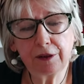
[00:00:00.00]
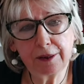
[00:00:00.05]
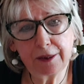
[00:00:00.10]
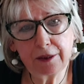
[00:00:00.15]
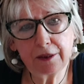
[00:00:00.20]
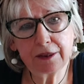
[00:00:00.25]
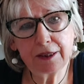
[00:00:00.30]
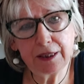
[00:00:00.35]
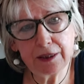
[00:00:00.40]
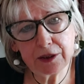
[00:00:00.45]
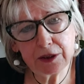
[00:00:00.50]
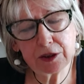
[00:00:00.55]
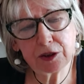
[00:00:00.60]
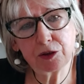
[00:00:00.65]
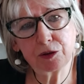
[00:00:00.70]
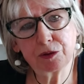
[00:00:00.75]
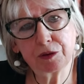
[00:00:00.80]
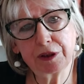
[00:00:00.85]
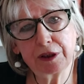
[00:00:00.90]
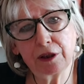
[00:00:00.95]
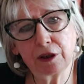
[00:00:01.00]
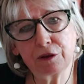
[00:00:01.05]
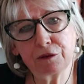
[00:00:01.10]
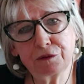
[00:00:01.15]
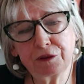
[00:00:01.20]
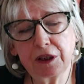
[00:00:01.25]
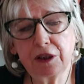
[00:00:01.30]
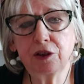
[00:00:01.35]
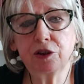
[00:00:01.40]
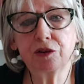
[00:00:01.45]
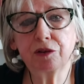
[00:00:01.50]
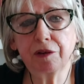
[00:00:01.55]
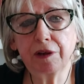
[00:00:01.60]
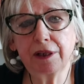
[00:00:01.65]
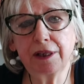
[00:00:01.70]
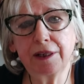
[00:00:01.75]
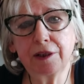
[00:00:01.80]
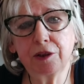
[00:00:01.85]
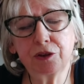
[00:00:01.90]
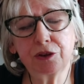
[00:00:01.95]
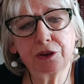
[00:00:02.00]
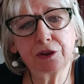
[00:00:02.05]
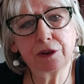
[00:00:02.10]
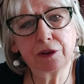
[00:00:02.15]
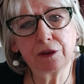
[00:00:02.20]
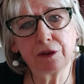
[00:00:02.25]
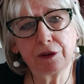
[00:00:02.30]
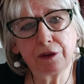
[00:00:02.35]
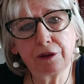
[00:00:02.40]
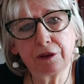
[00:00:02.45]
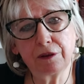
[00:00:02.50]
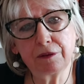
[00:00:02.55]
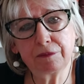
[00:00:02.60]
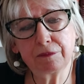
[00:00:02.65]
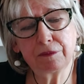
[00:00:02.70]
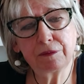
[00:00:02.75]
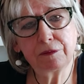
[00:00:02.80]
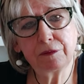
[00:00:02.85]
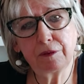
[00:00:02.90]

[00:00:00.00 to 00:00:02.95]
in the history of each religion, or